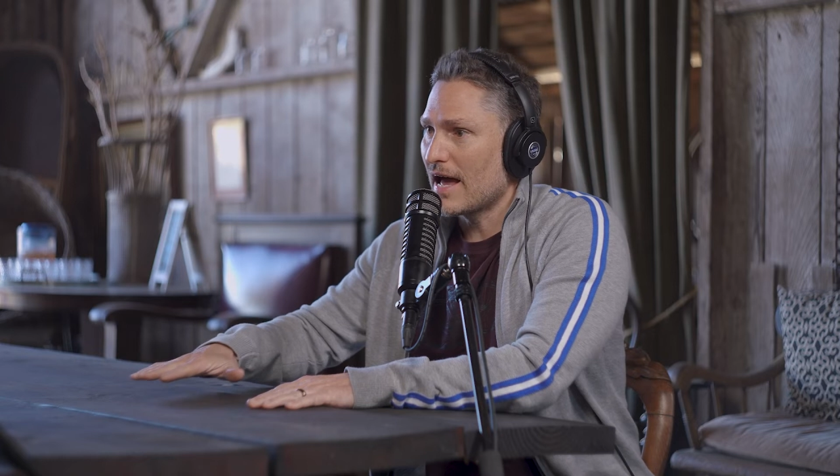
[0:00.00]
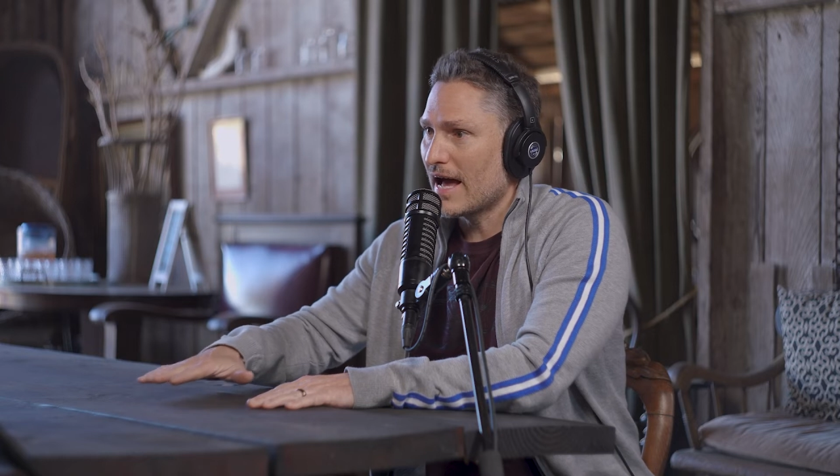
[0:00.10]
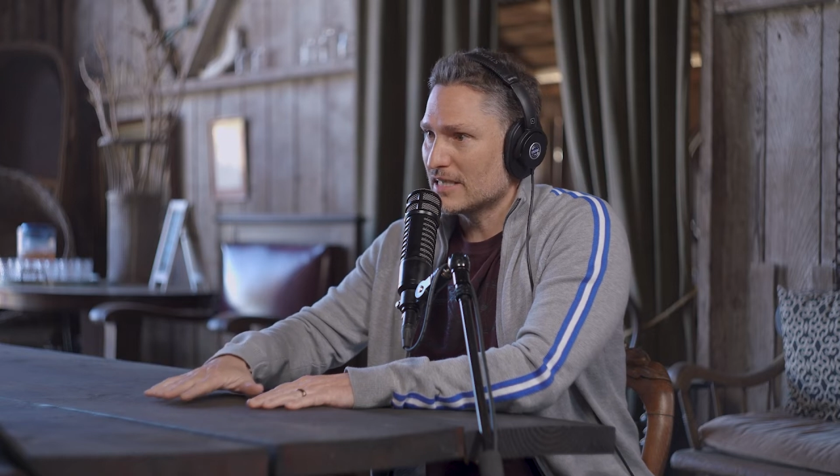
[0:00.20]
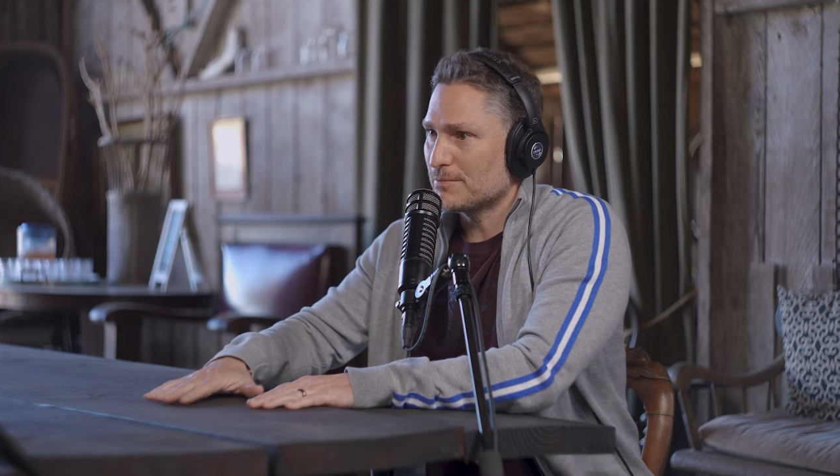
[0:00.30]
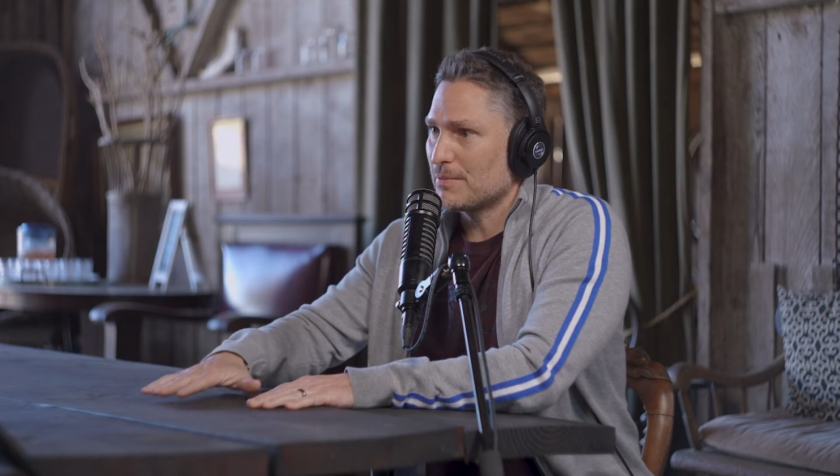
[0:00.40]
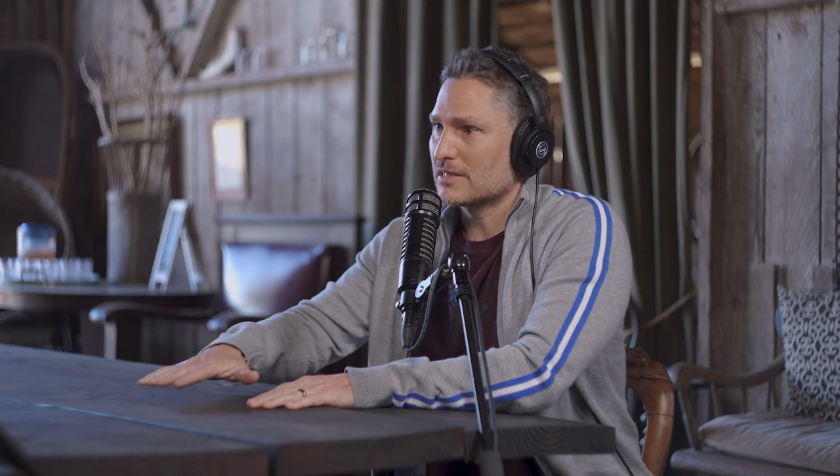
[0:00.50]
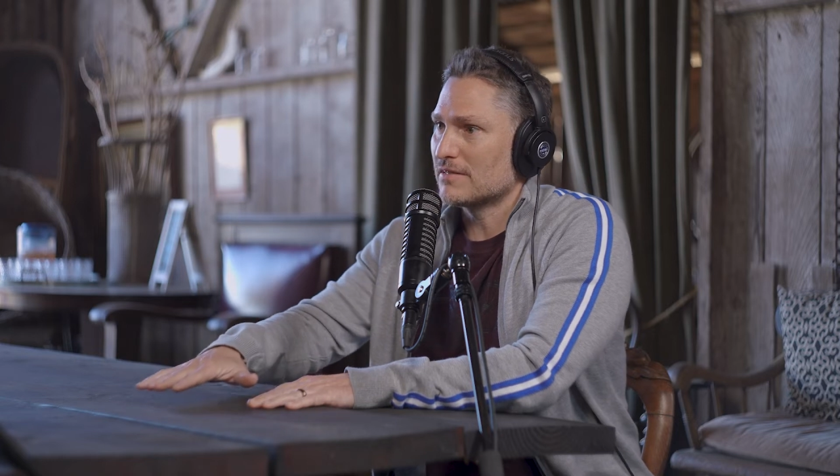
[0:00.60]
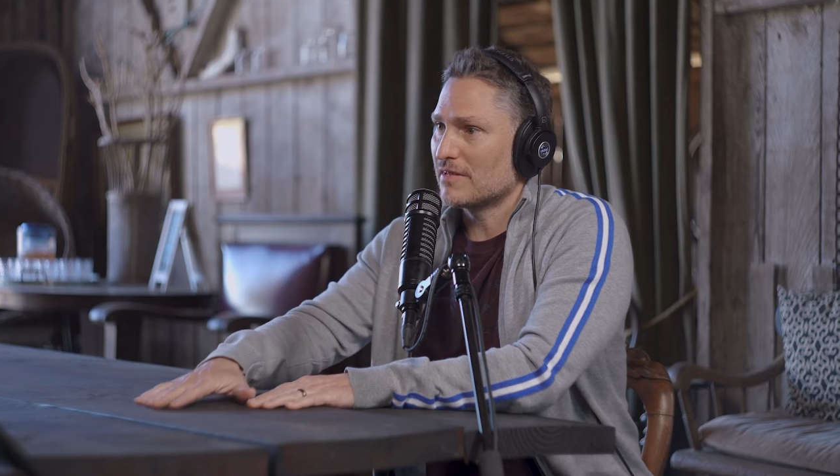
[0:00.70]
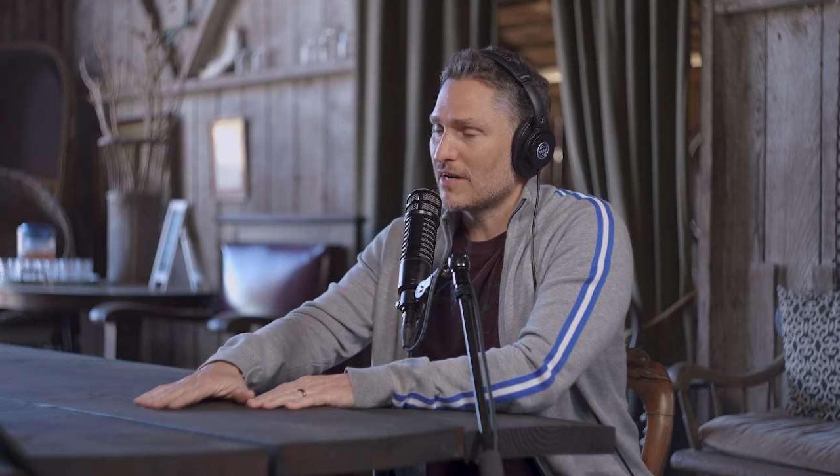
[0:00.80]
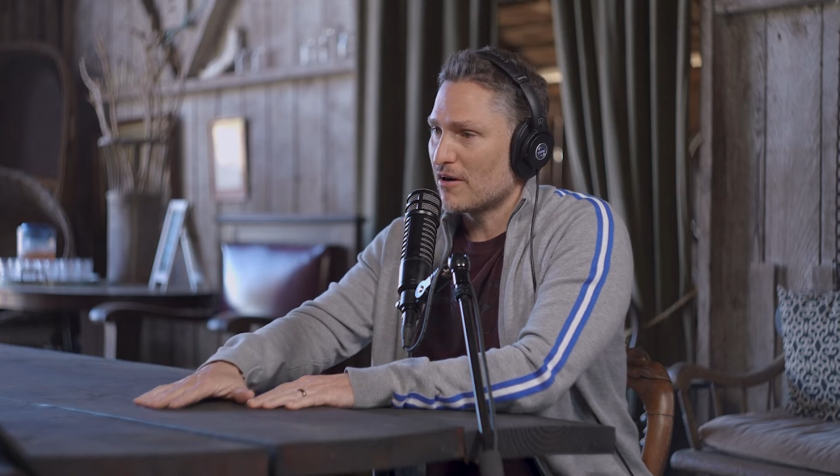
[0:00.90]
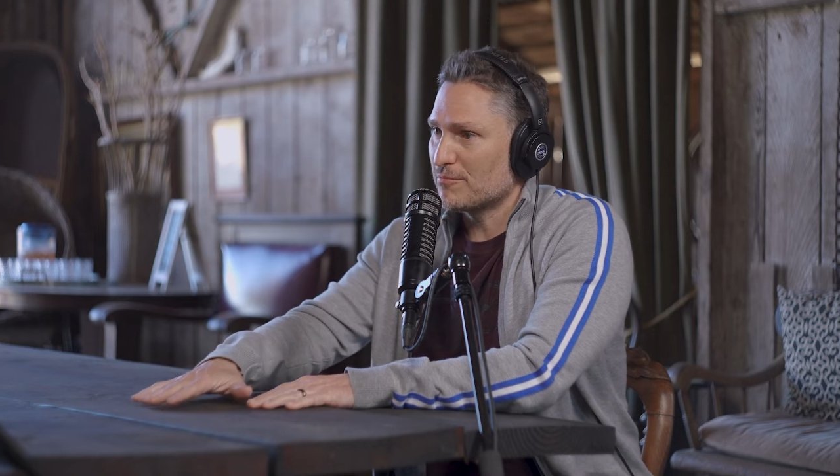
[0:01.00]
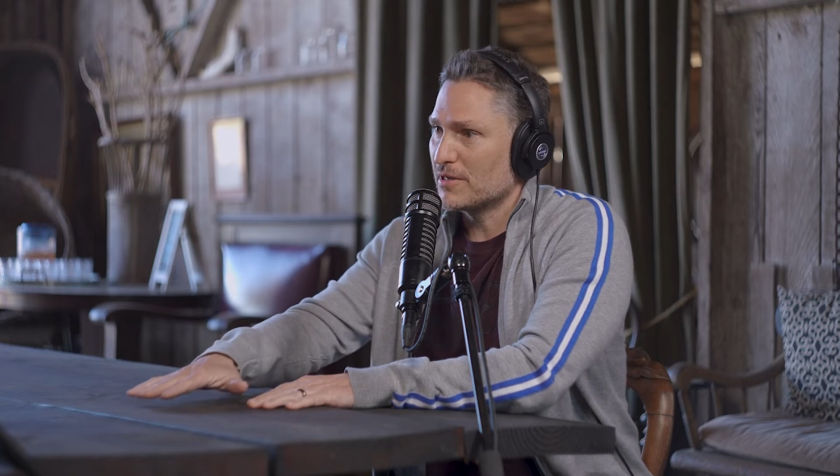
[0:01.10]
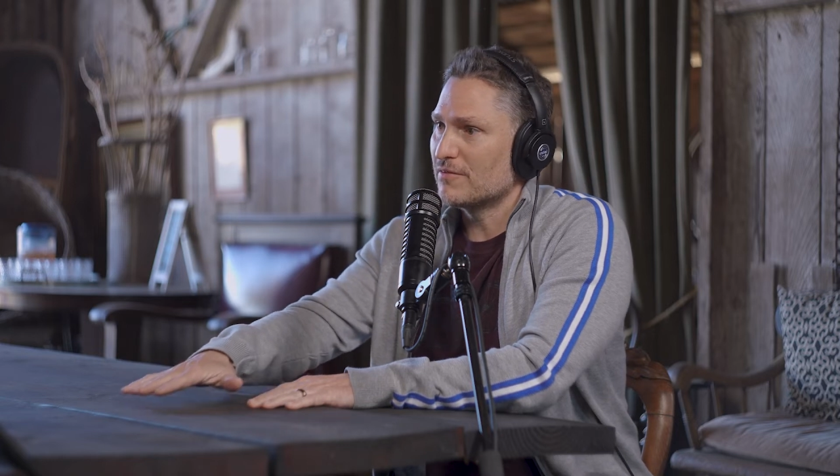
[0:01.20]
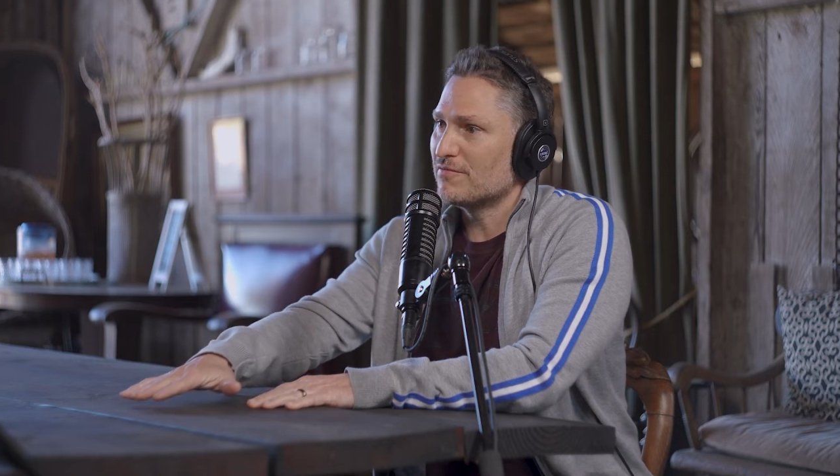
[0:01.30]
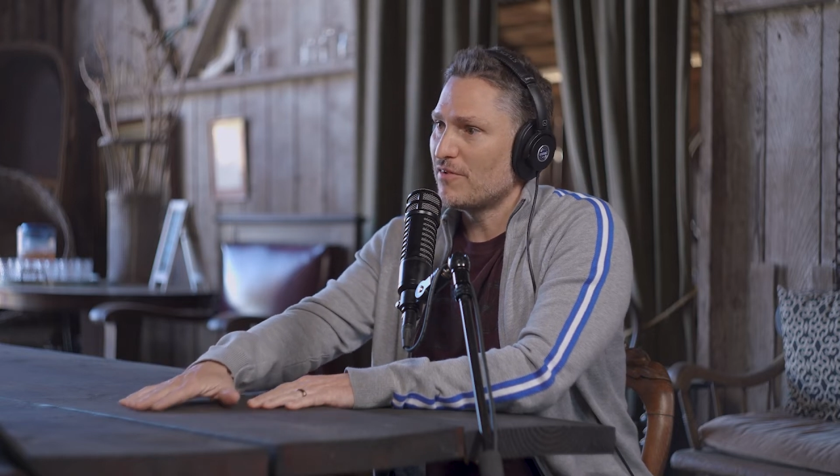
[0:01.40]
aspects of the
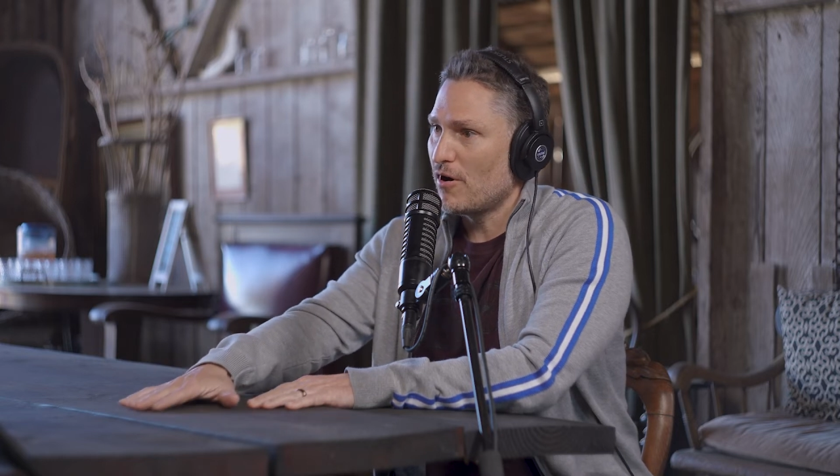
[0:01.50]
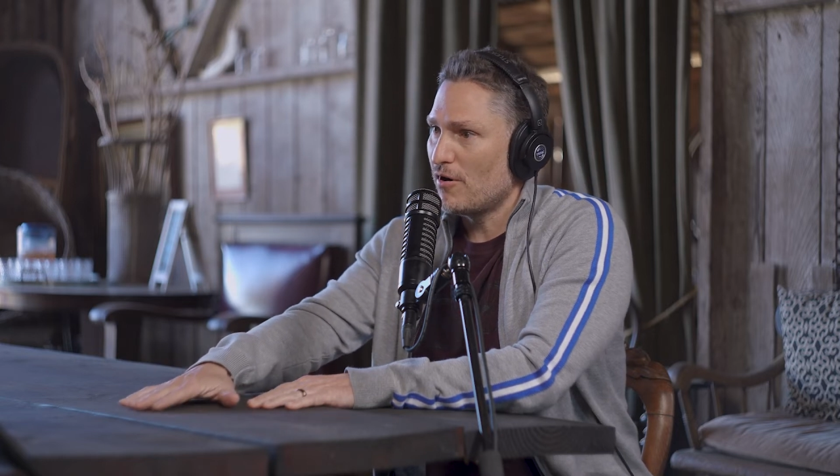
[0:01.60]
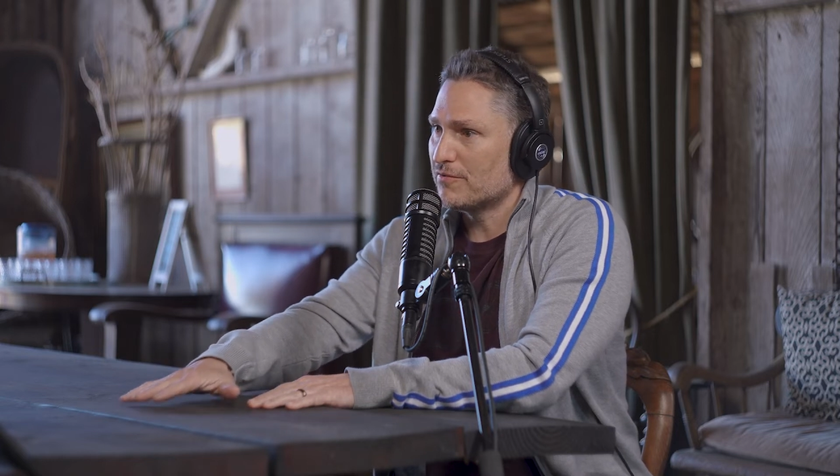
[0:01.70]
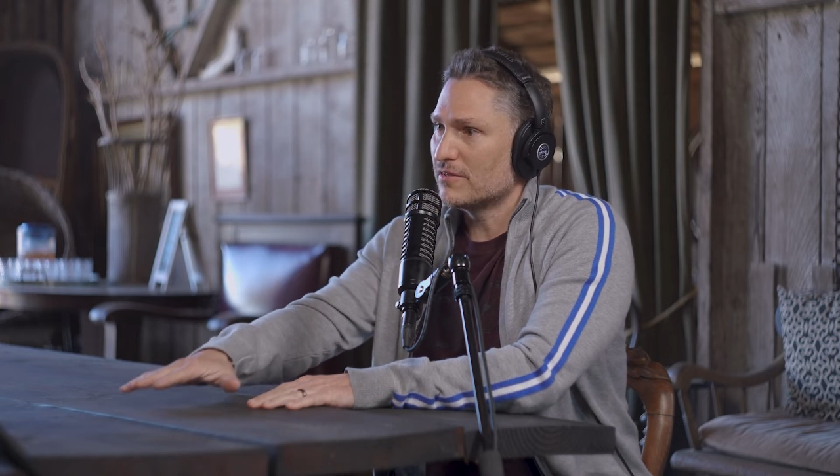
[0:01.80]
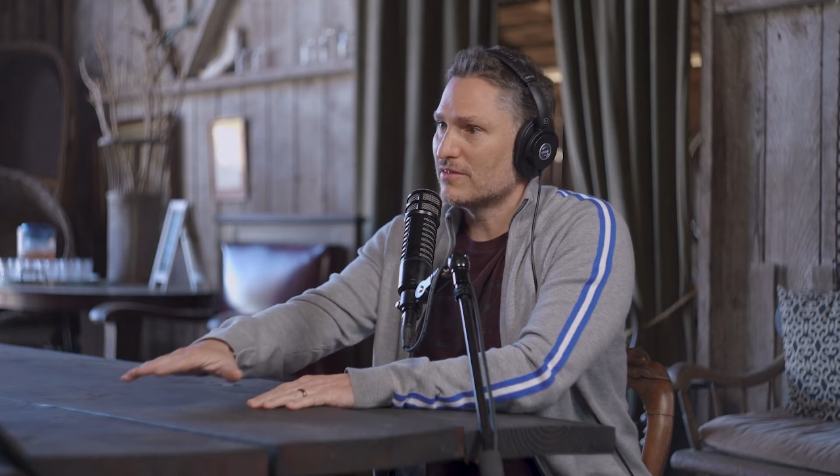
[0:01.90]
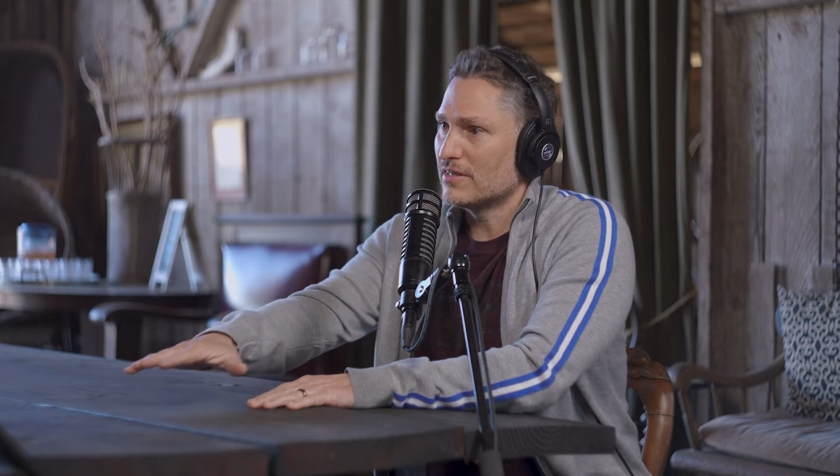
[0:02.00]
government involved.